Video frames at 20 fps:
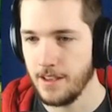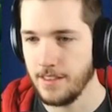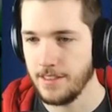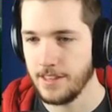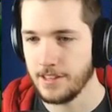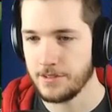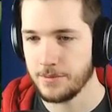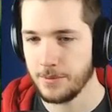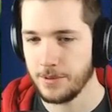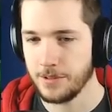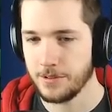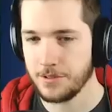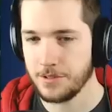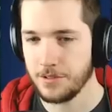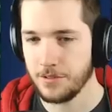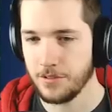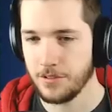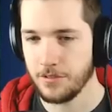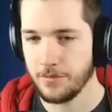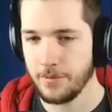And that's where they'll
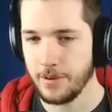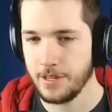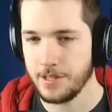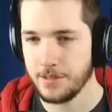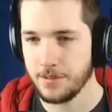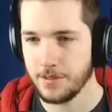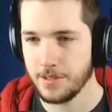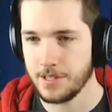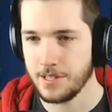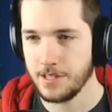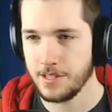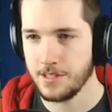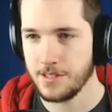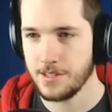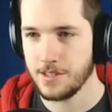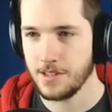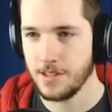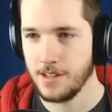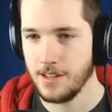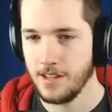store the
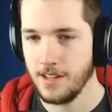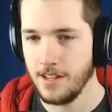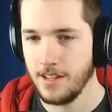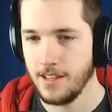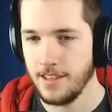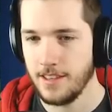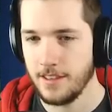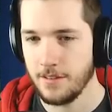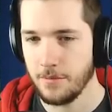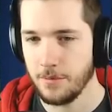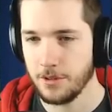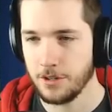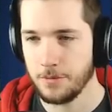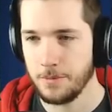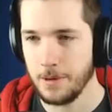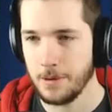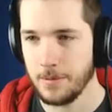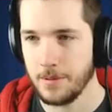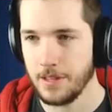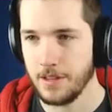resources. And we'll
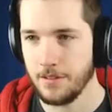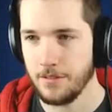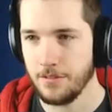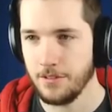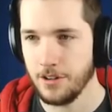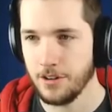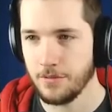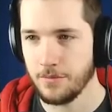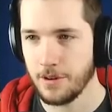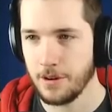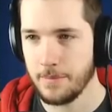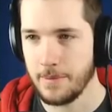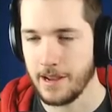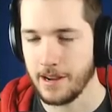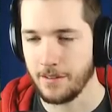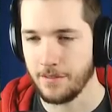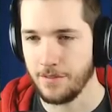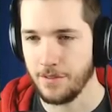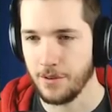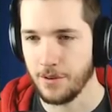just be able to, you know, run
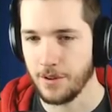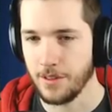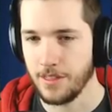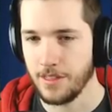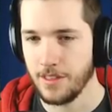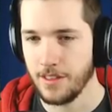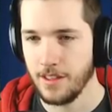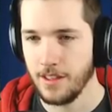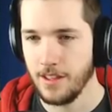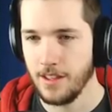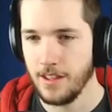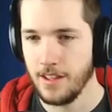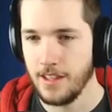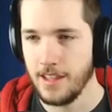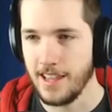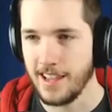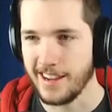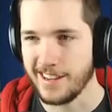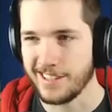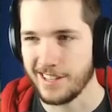back and forth.
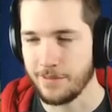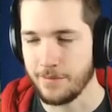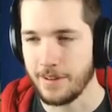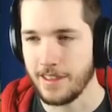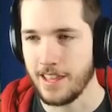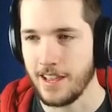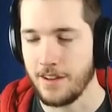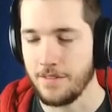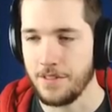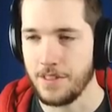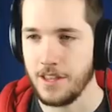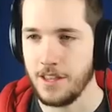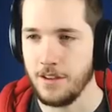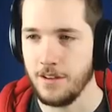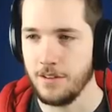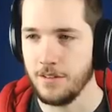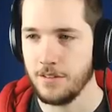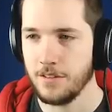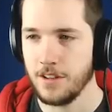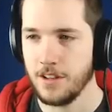Yeah, because I'd rather have
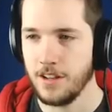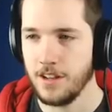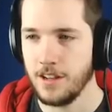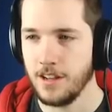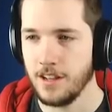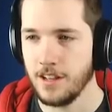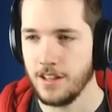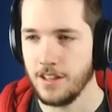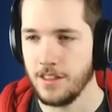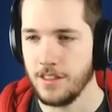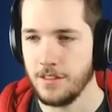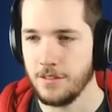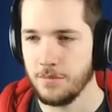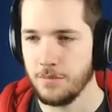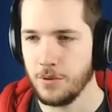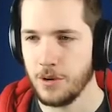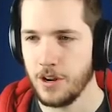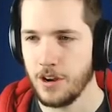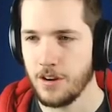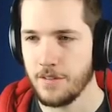the, uh, the
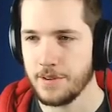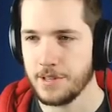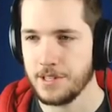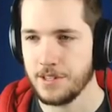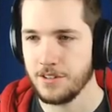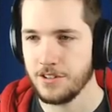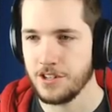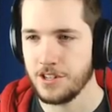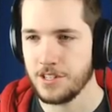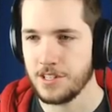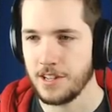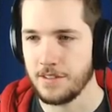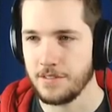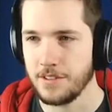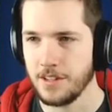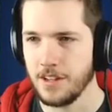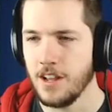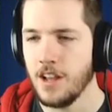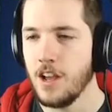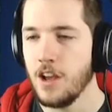wood harvester just have
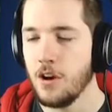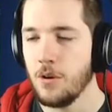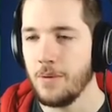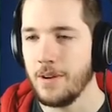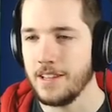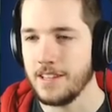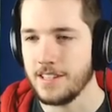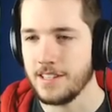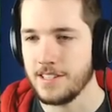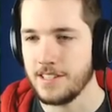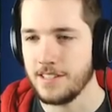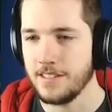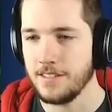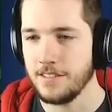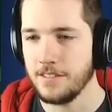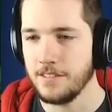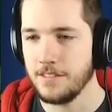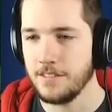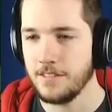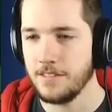to... Wait, does...
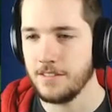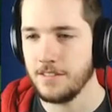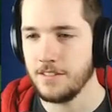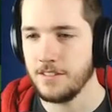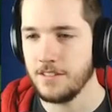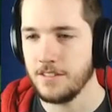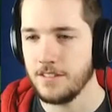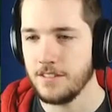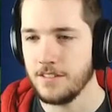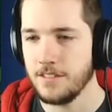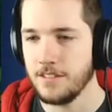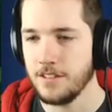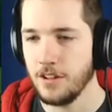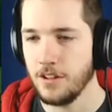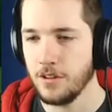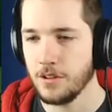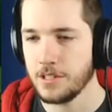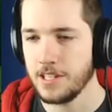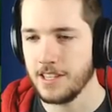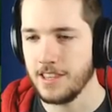
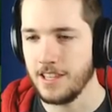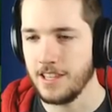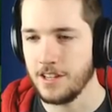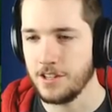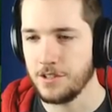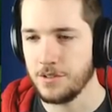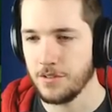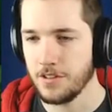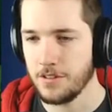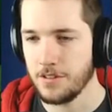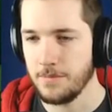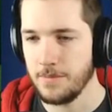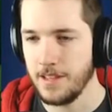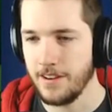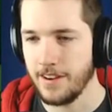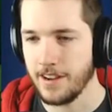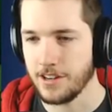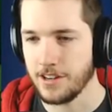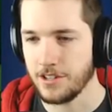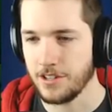Oh, looks like they store them
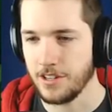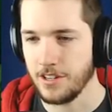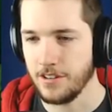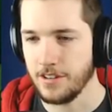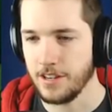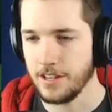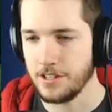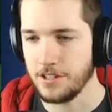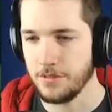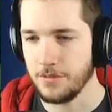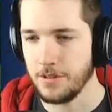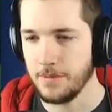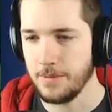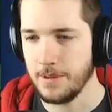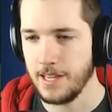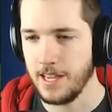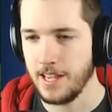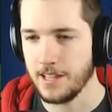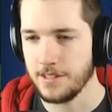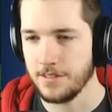there, actually. Okay, so can
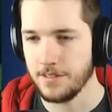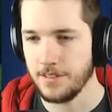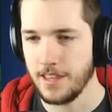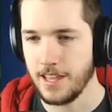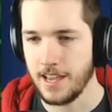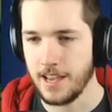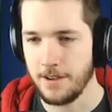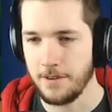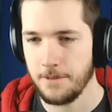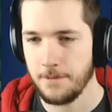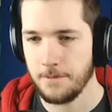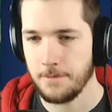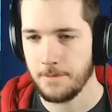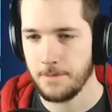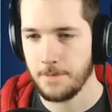we cancel that?